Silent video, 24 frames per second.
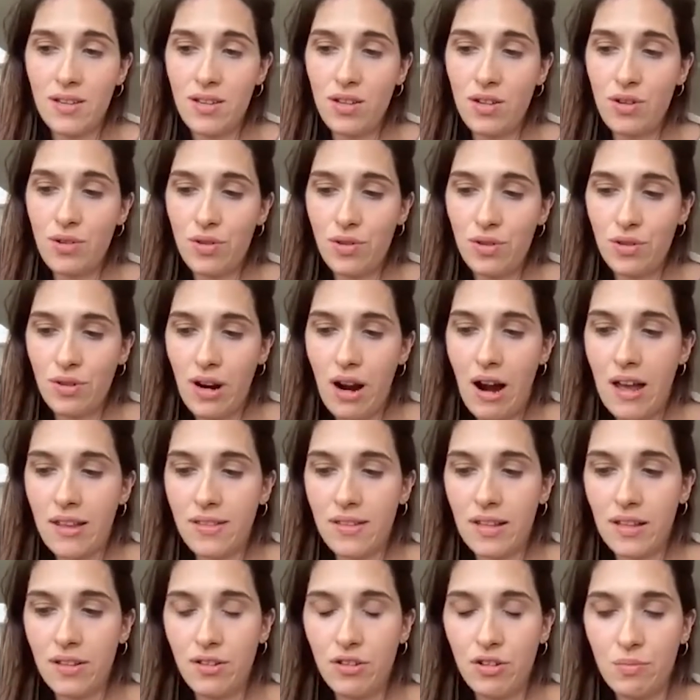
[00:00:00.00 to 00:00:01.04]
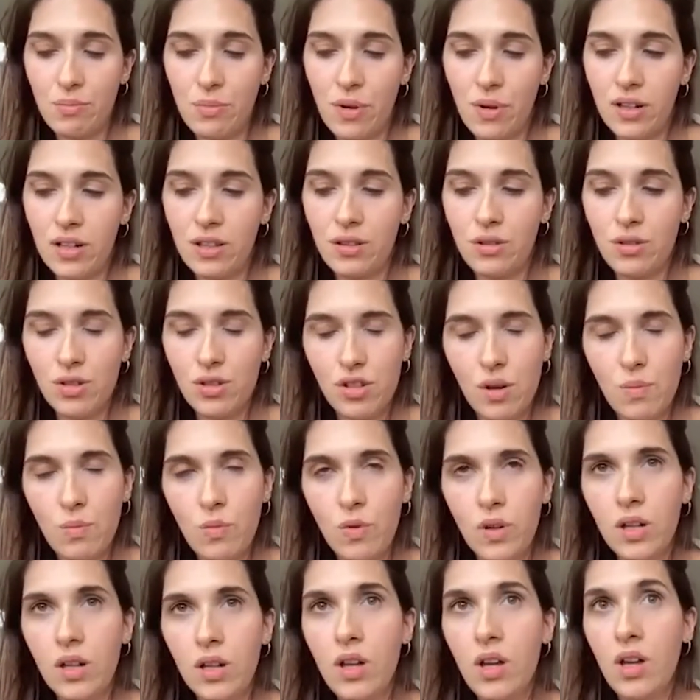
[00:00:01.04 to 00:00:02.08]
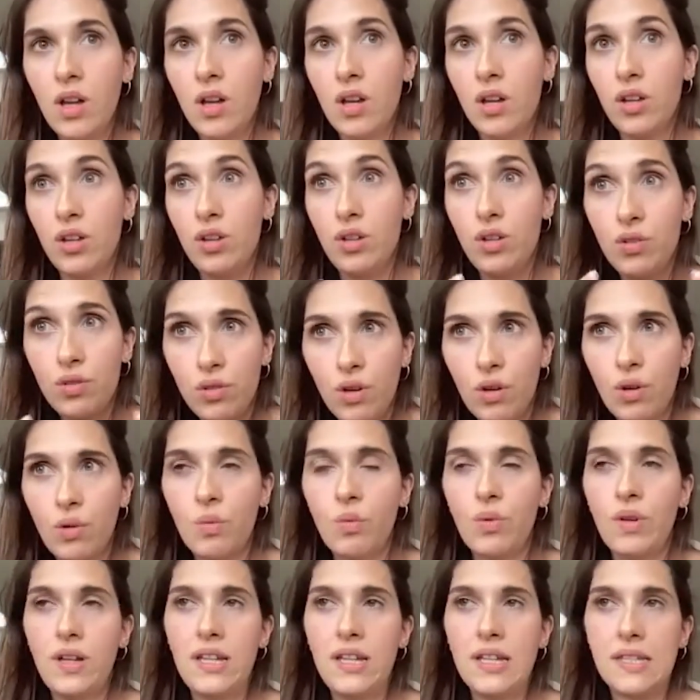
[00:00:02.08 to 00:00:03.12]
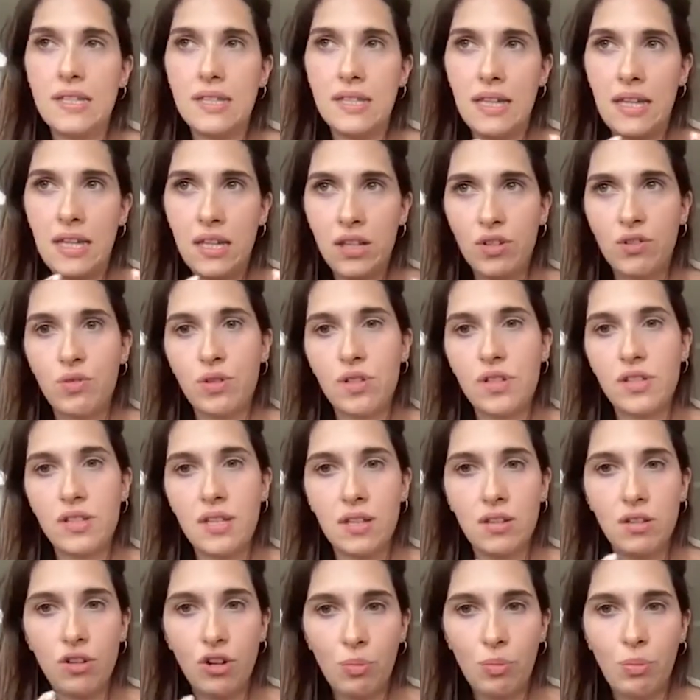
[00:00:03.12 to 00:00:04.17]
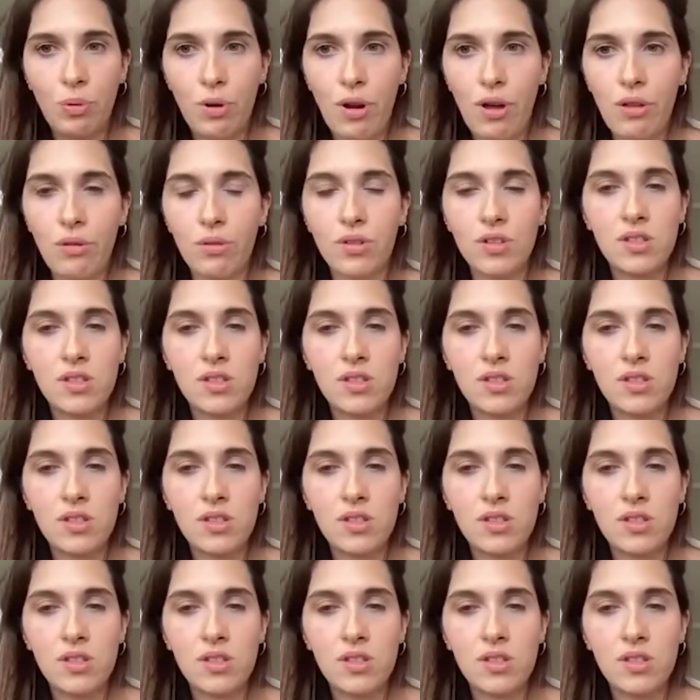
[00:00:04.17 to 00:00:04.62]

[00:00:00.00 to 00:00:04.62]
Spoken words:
your ad and your money to someone is interested in your product